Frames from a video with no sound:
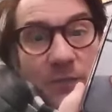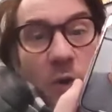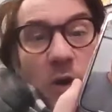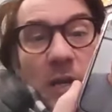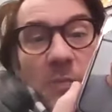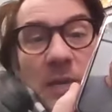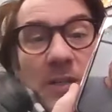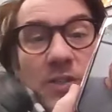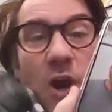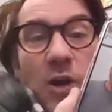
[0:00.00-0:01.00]
Floor could
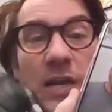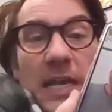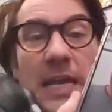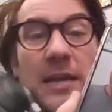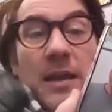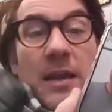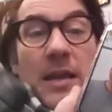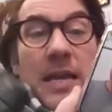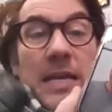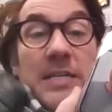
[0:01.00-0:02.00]
be a charting hit
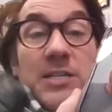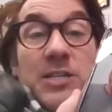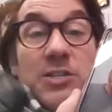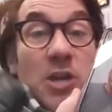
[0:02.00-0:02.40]
in,